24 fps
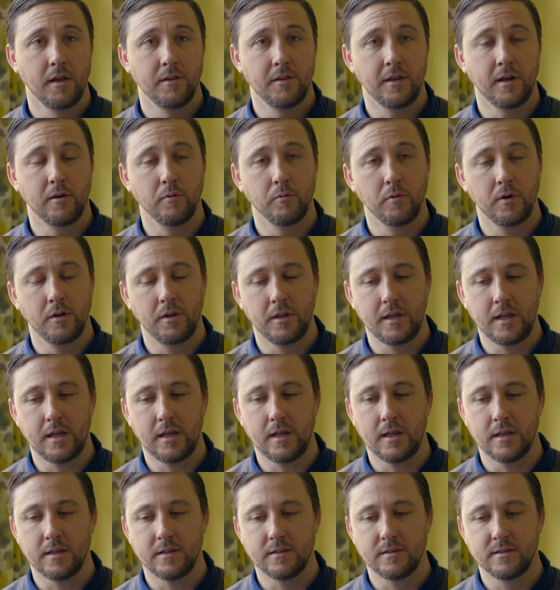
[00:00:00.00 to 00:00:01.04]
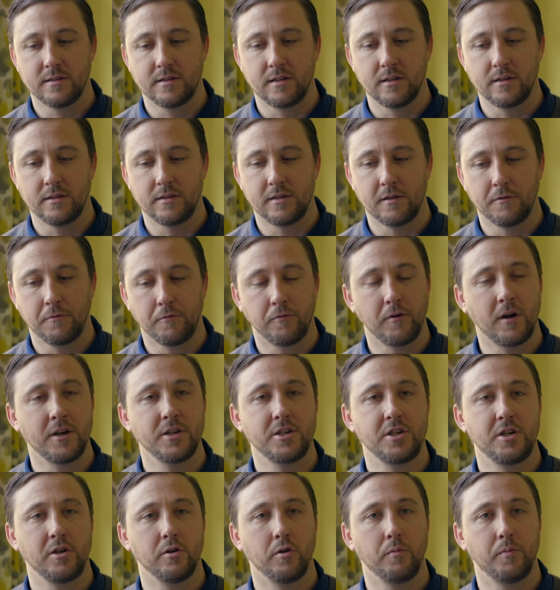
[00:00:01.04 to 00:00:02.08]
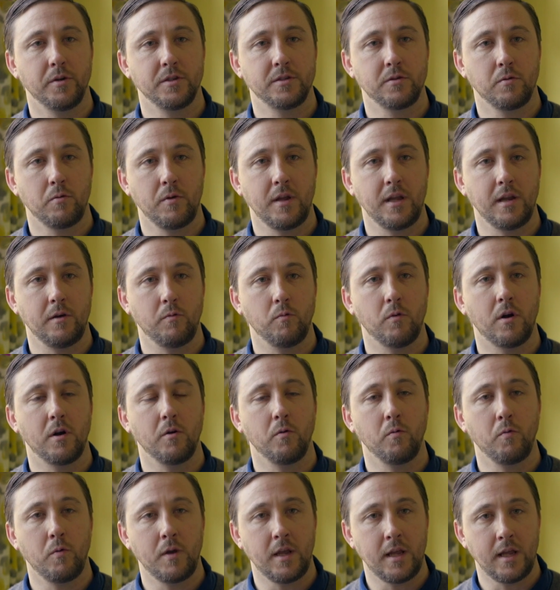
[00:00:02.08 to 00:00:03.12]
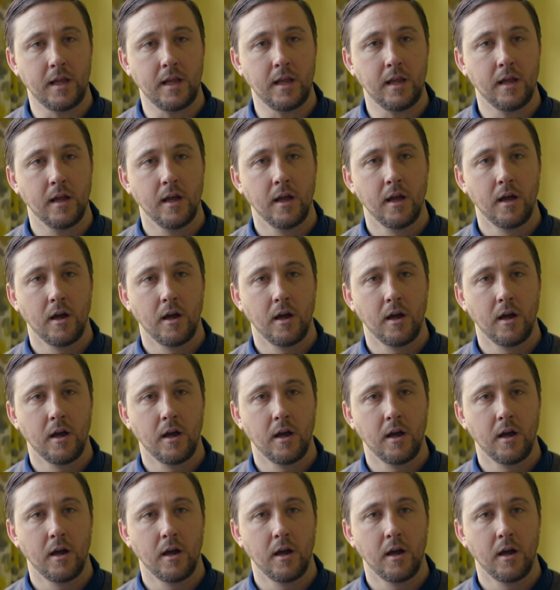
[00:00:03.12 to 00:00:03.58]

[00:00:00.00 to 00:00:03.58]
that really is the differential between what we